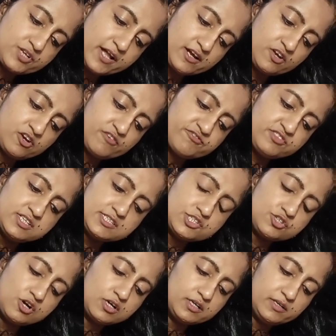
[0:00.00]
triangle of this
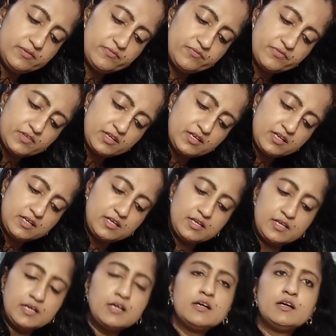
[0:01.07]
sort,
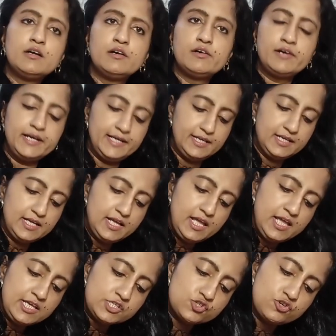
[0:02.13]
right?
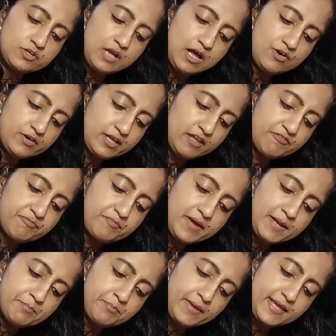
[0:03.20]
So now, if
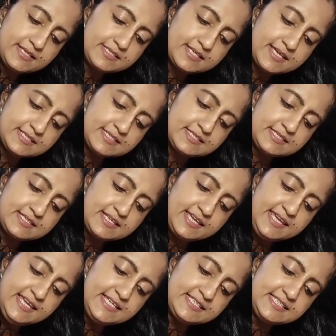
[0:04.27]
my base is
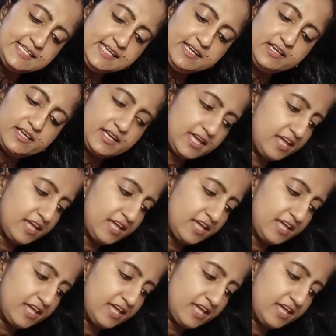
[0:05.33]
EC,